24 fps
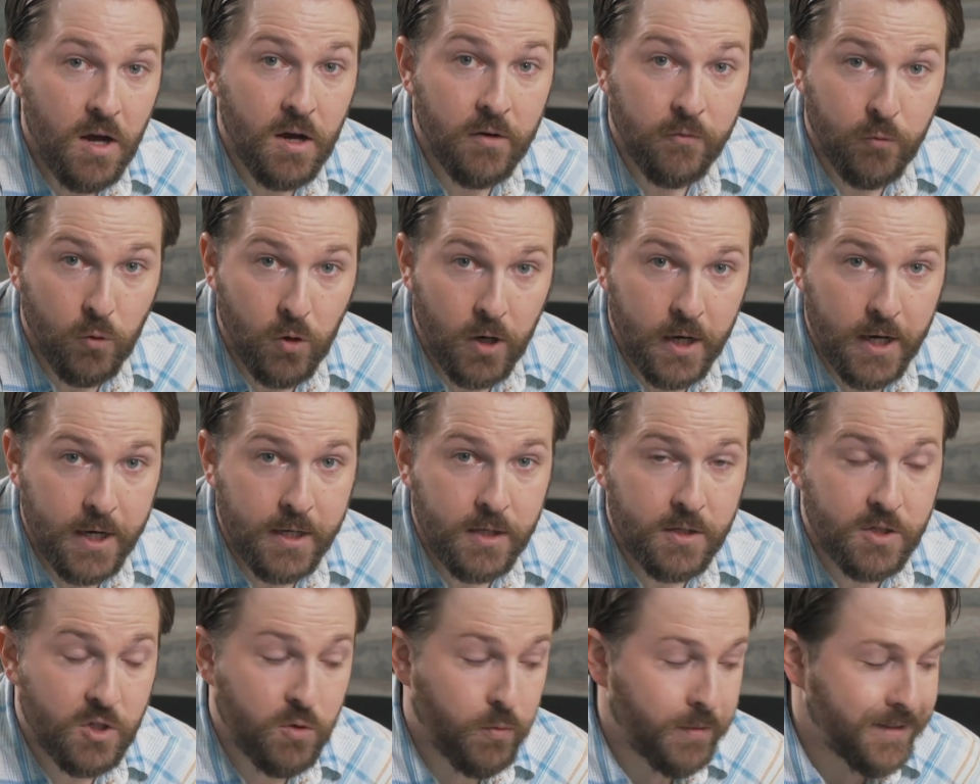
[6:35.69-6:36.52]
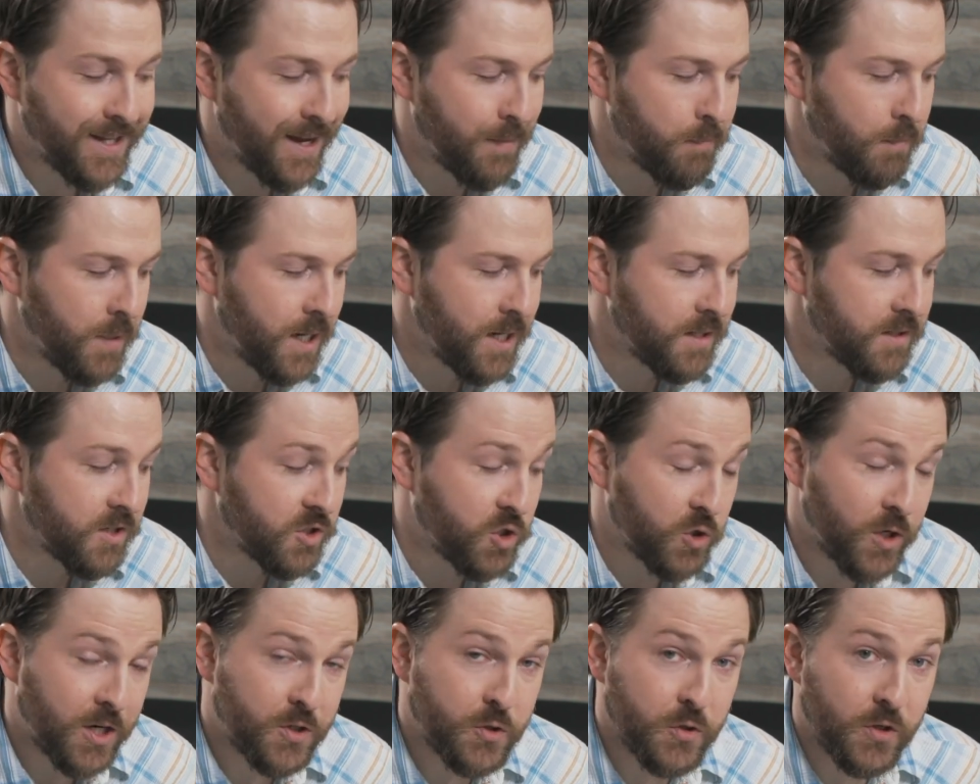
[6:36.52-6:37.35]
of wine. So what that means
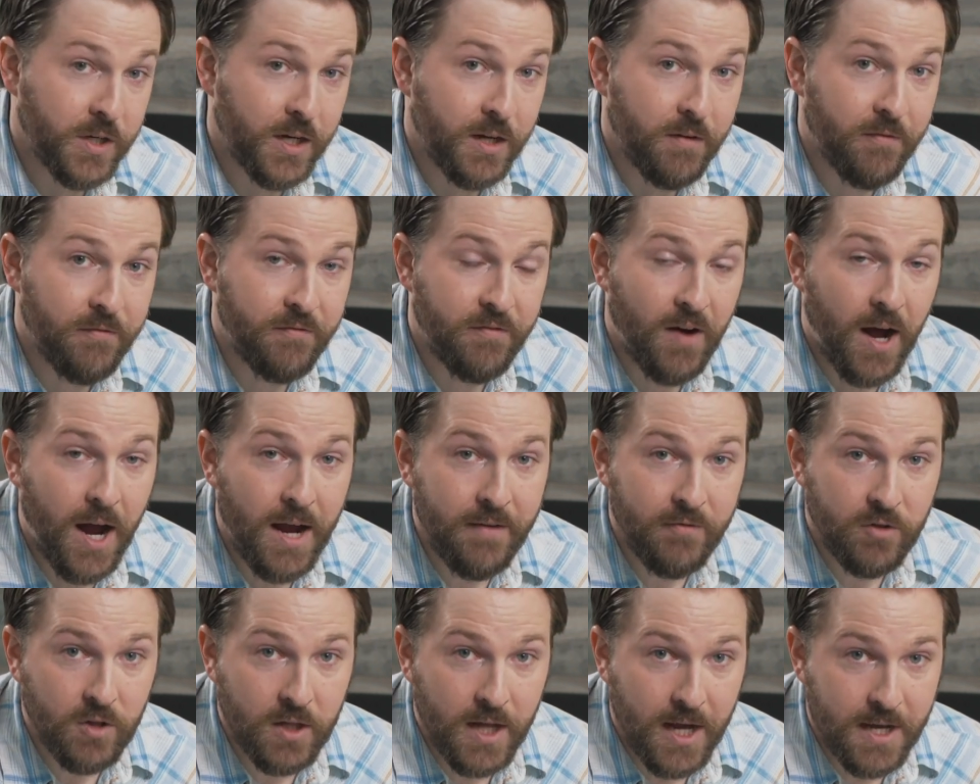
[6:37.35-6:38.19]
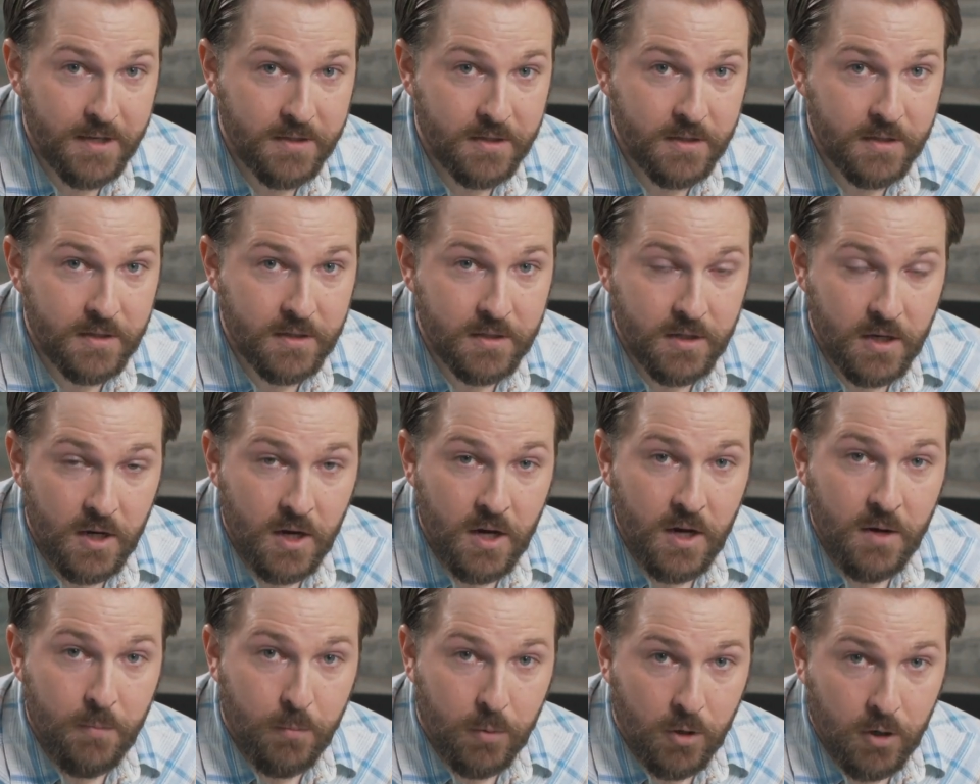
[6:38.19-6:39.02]
is you're actually getting 5 glasses
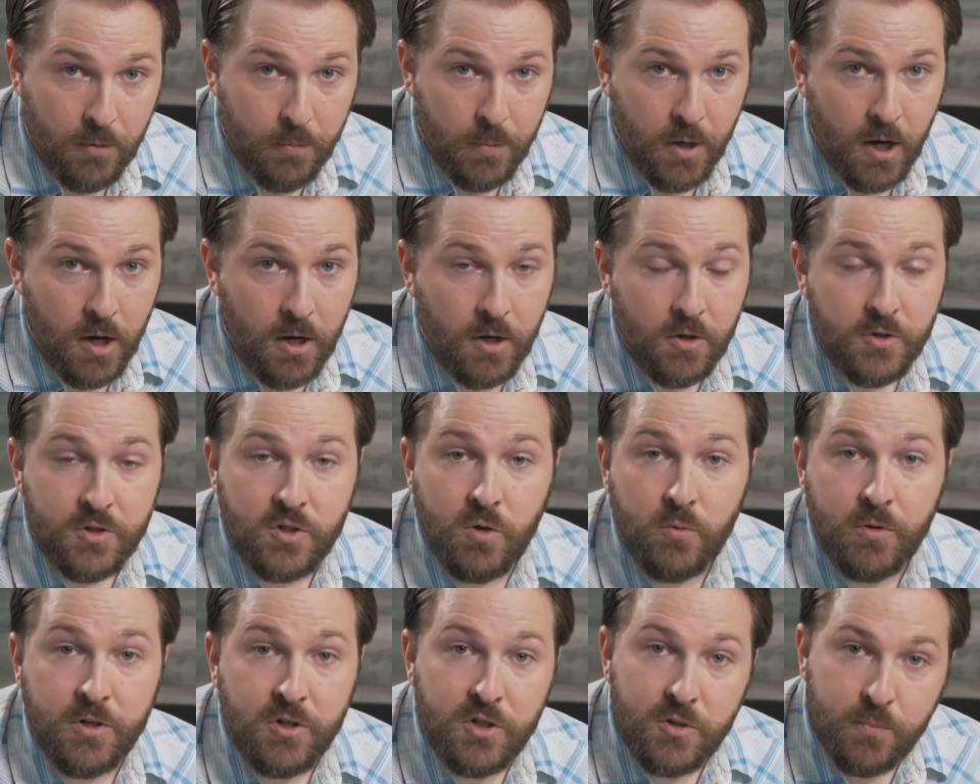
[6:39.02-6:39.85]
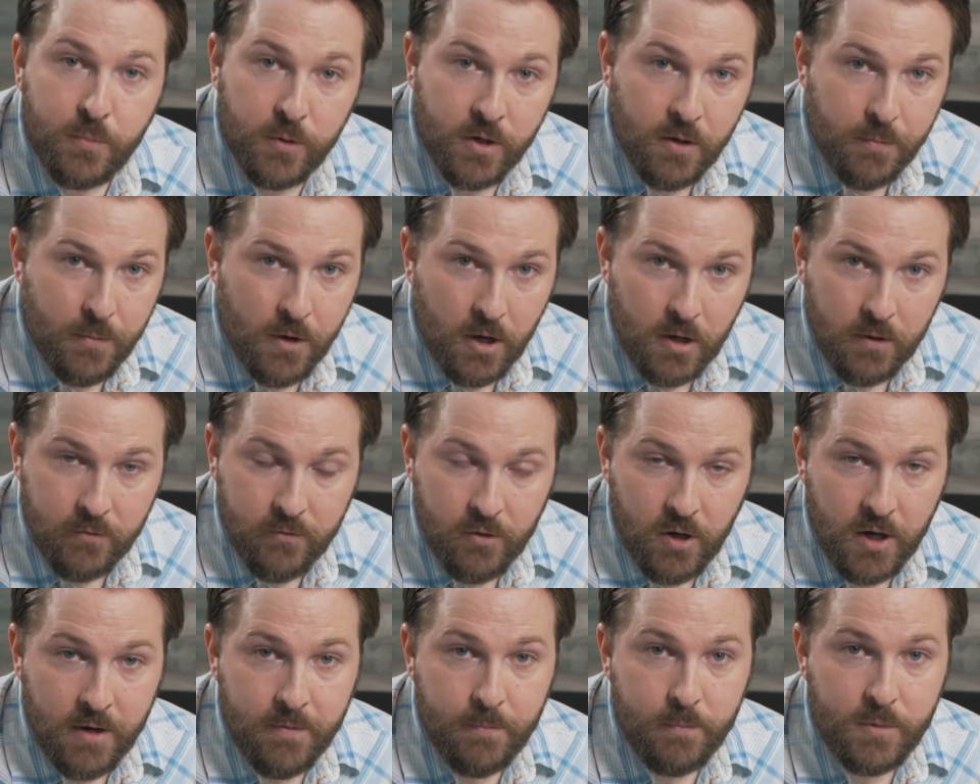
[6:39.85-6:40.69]
per bottle. So when you split a bottle of
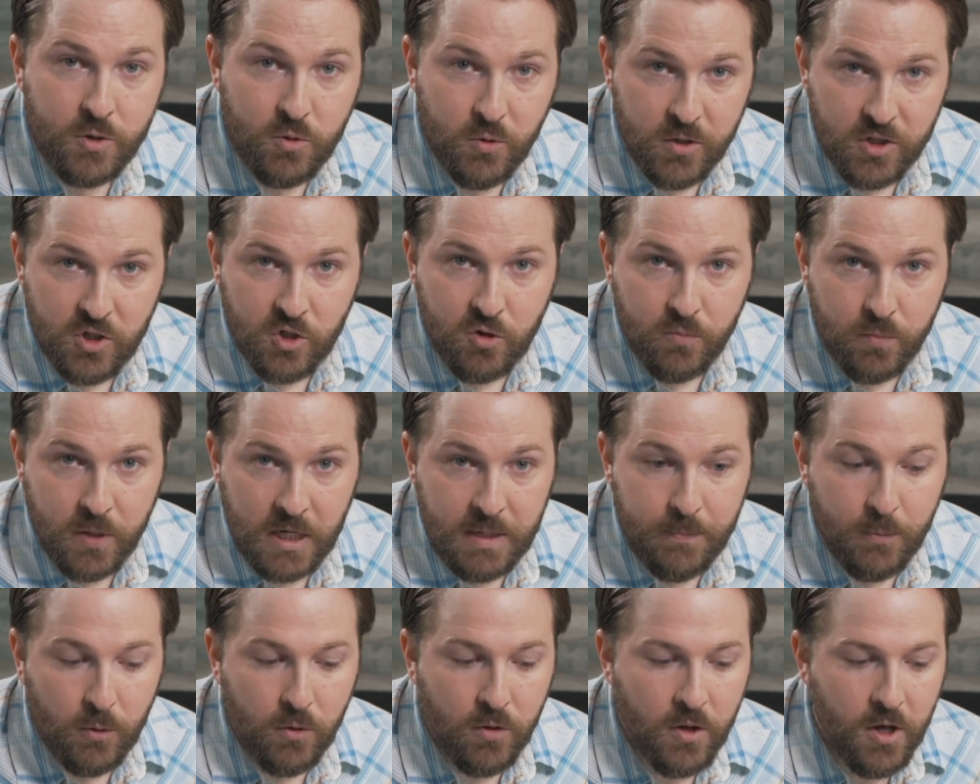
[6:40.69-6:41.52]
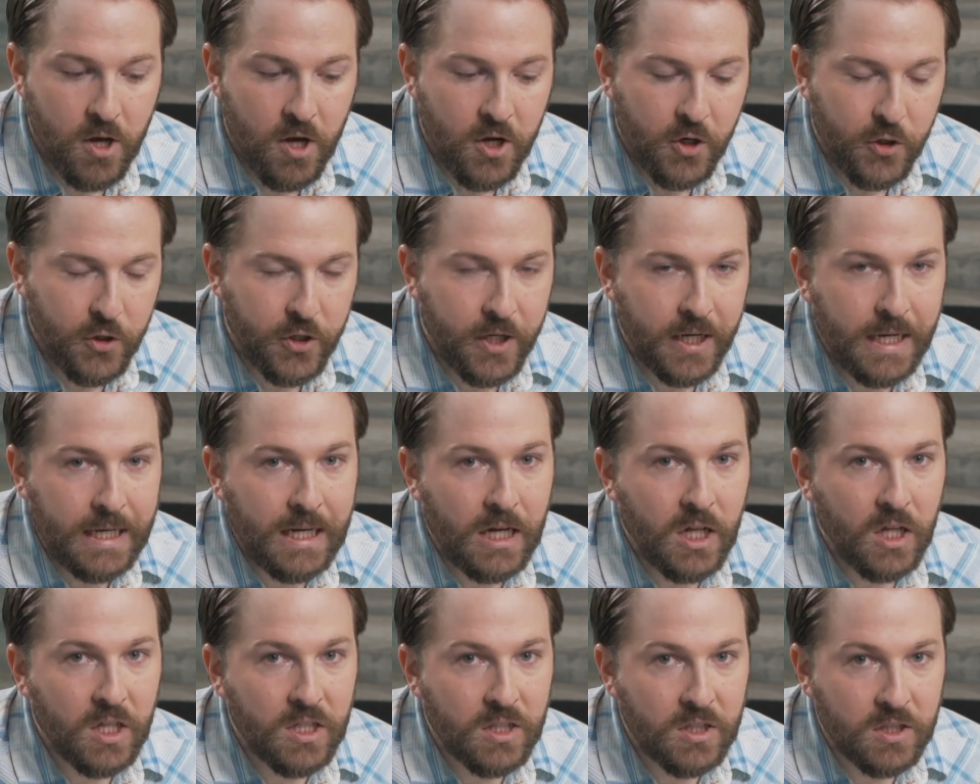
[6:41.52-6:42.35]
wine between 2 people, you're getting
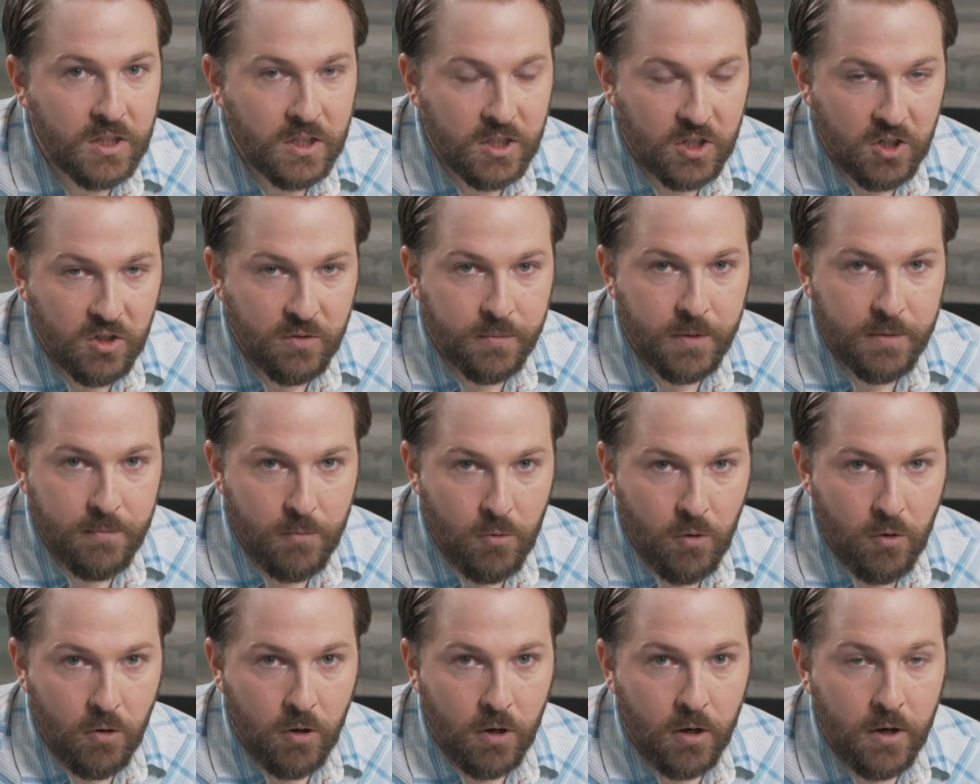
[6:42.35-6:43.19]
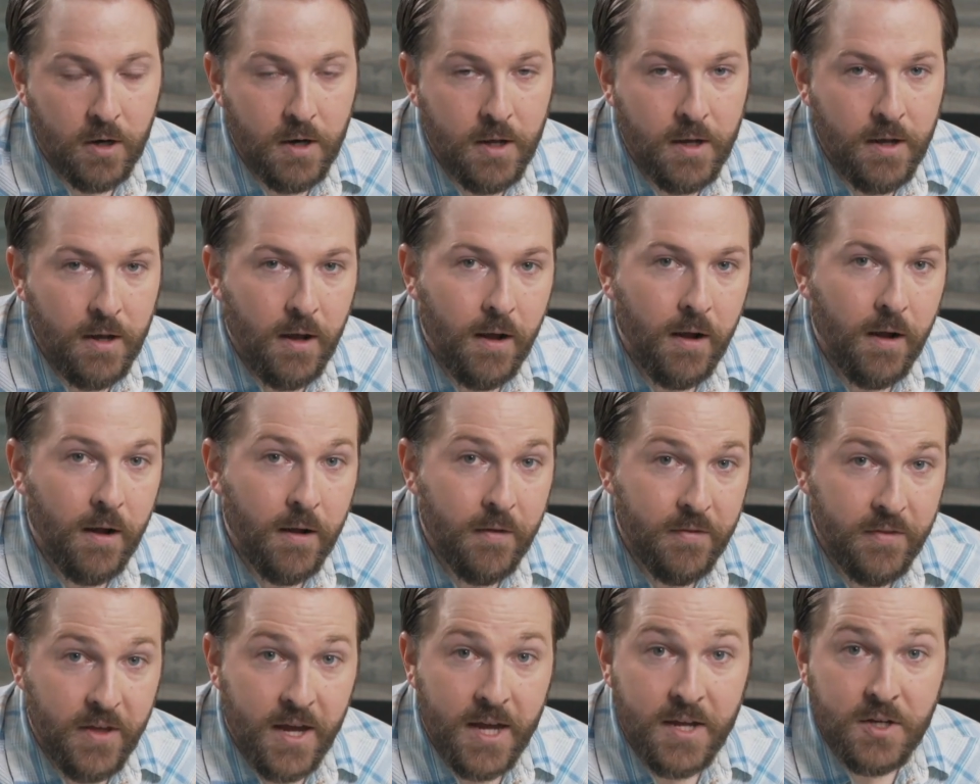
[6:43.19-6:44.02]
a little bit more
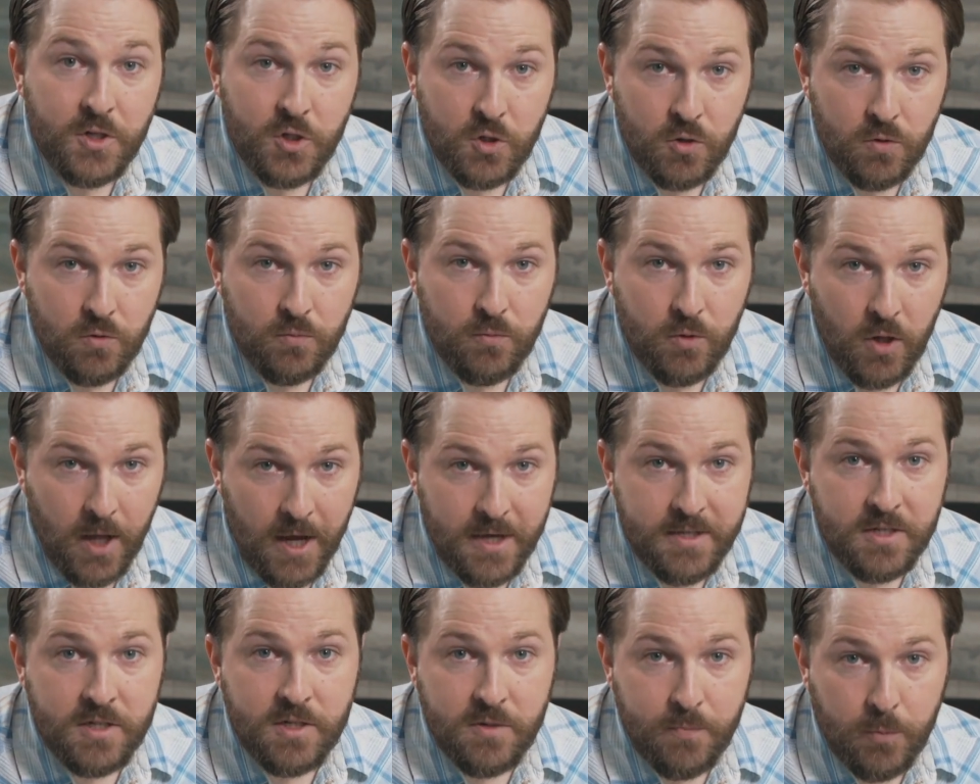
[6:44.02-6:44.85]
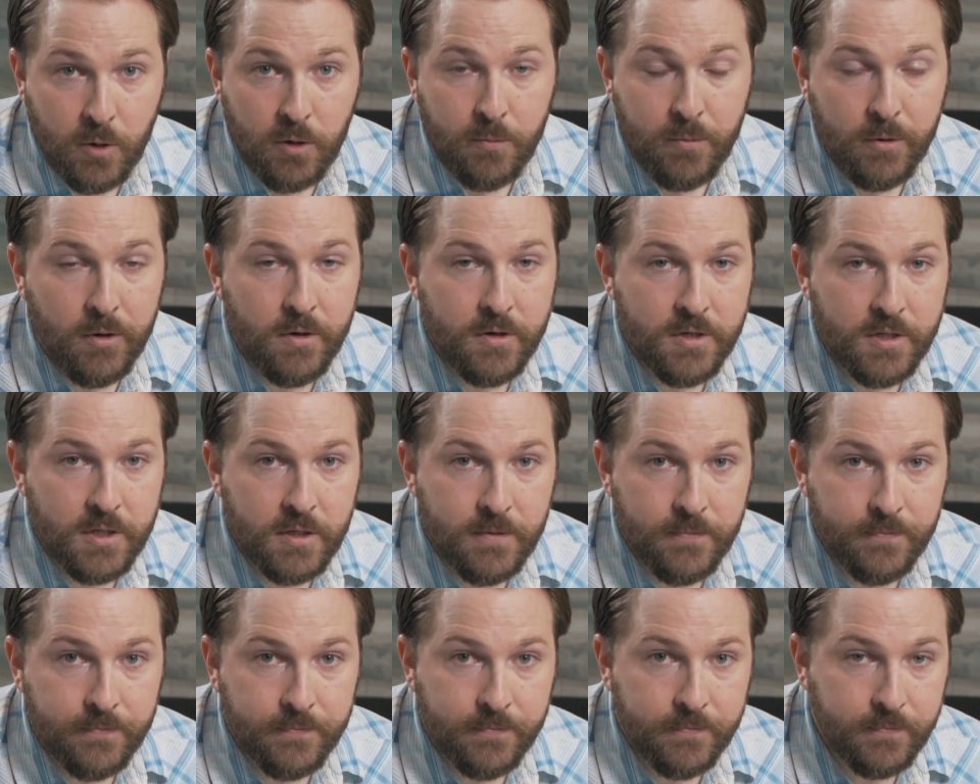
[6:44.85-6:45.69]
than 2 glasses per person.